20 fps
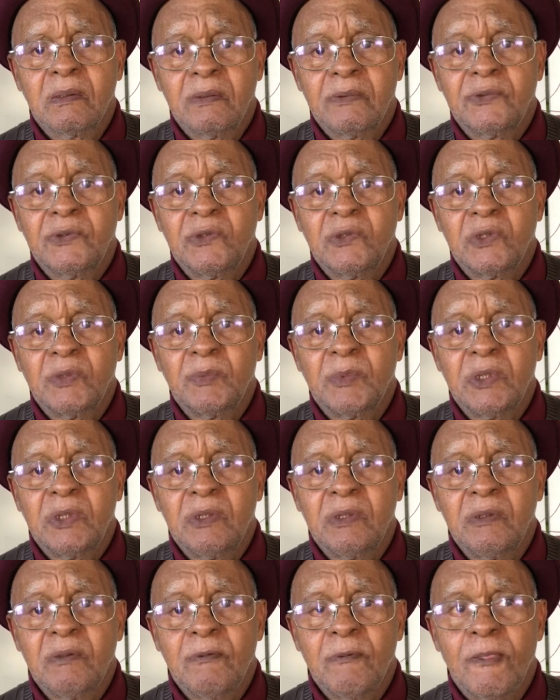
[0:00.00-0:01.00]
You see what I
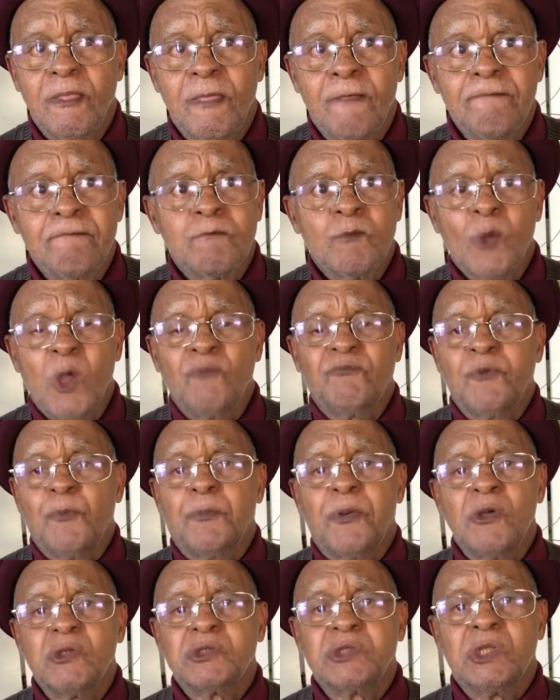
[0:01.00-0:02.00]
mean? If a
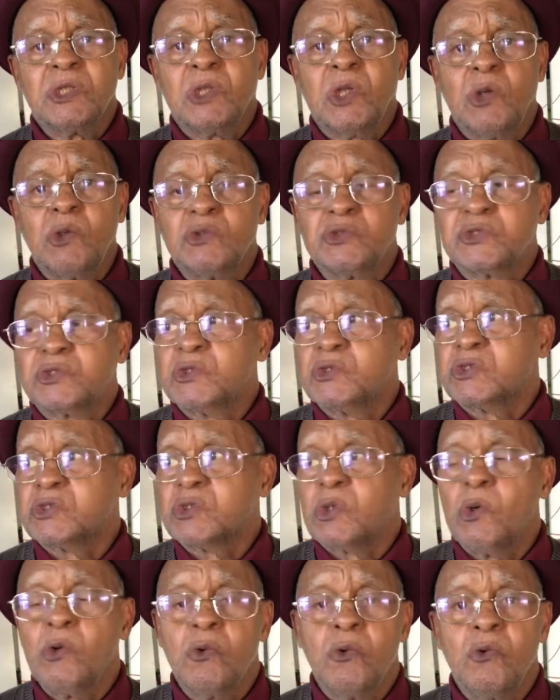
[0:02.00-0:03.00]
person goes to
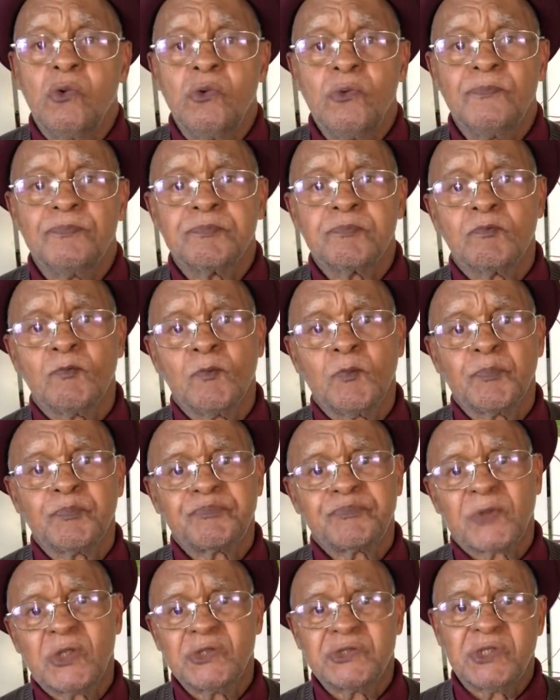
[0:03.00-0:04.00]
school,
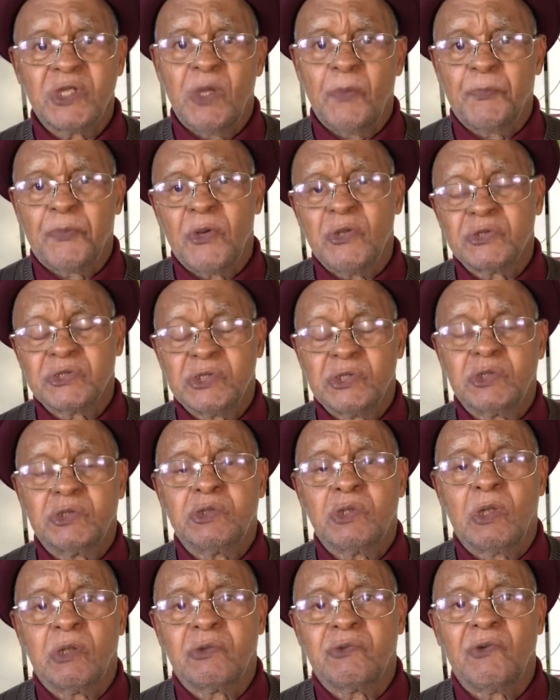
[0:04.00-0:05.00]
let's say a
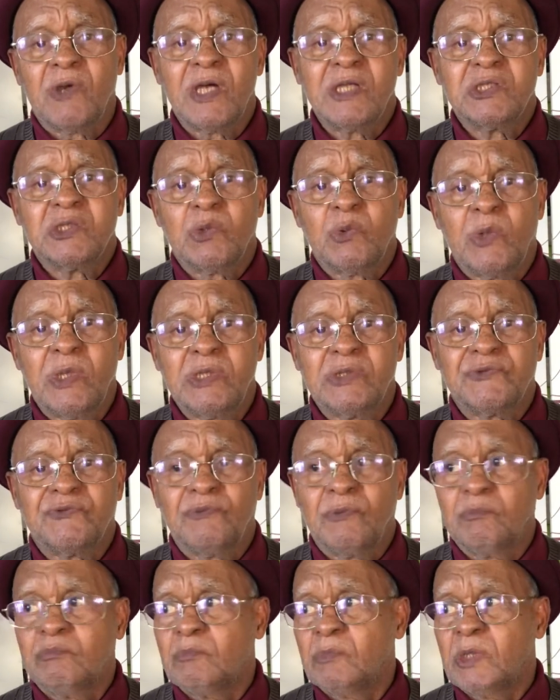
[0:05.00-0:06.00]
person graduates
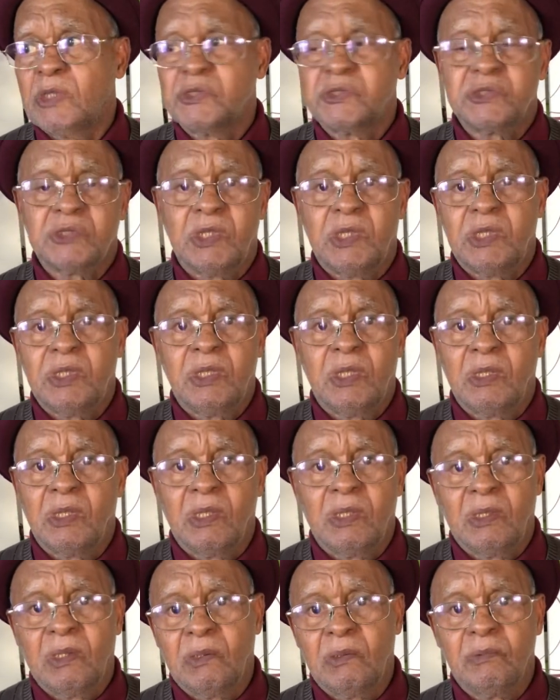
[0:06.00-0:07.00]
from, let's say,
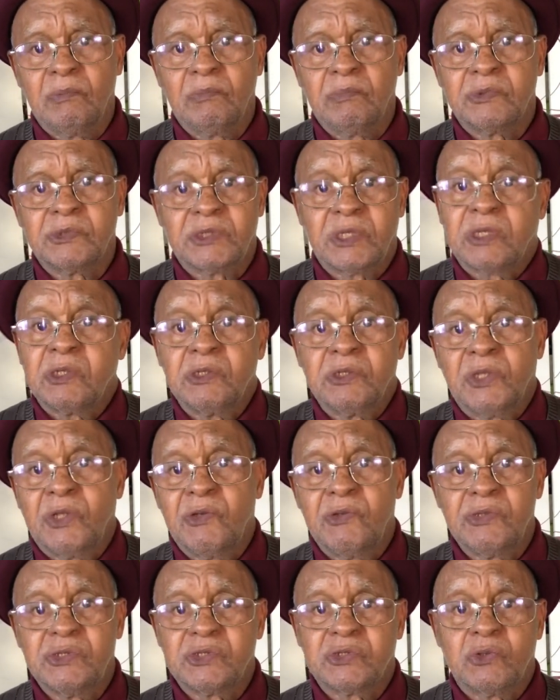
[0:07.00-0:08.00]

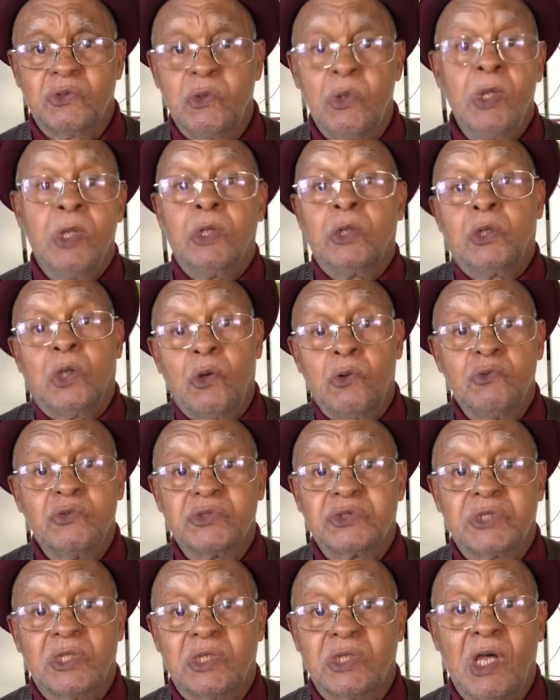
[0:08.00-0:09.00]
secondary school,
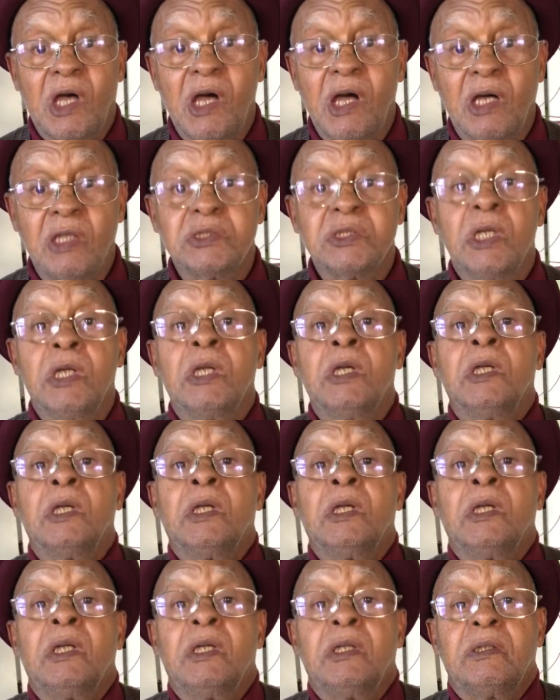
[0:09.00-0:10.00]
goes to college,
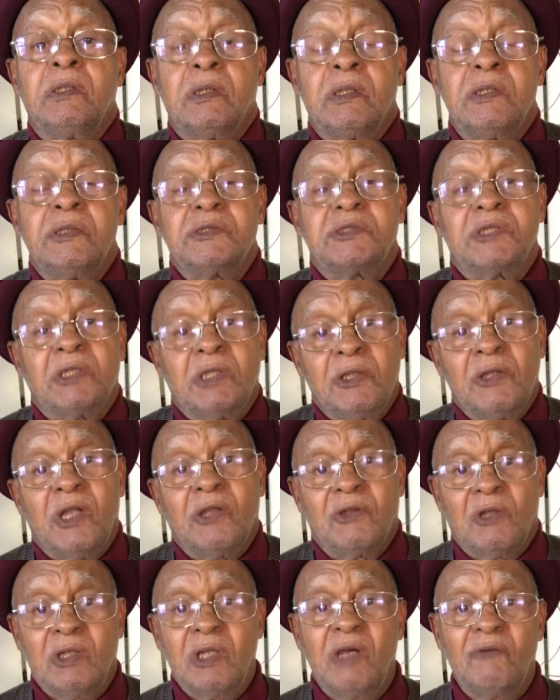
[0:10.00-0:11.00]
he's at
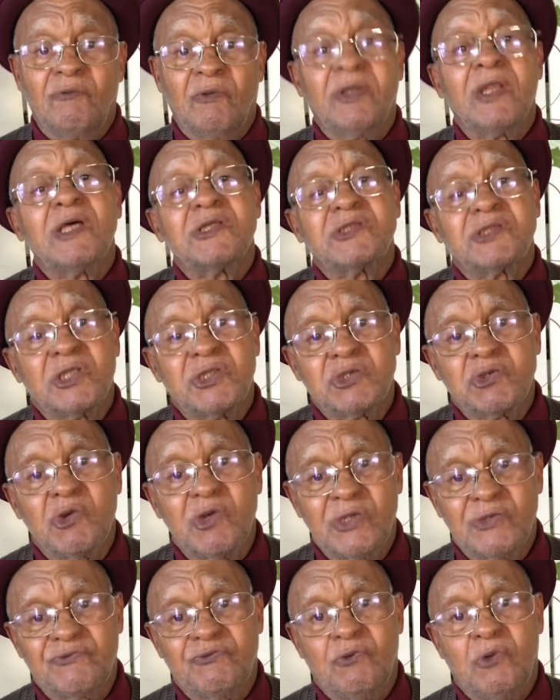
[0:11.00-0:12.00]
another level. That's a
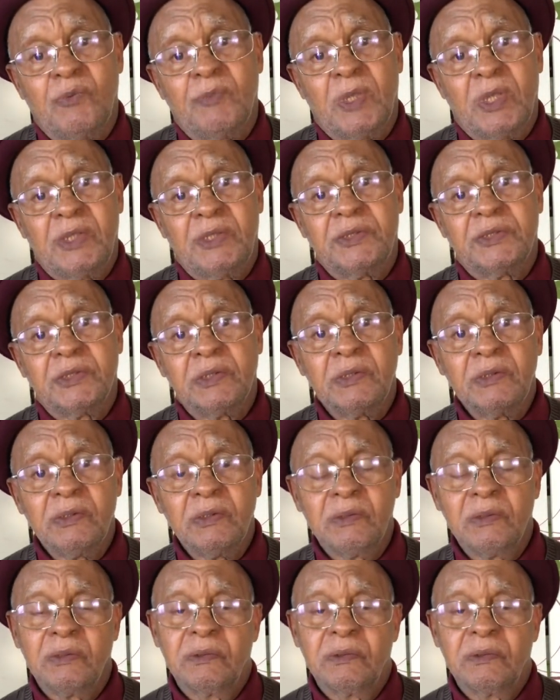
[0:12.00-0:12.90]
transformation.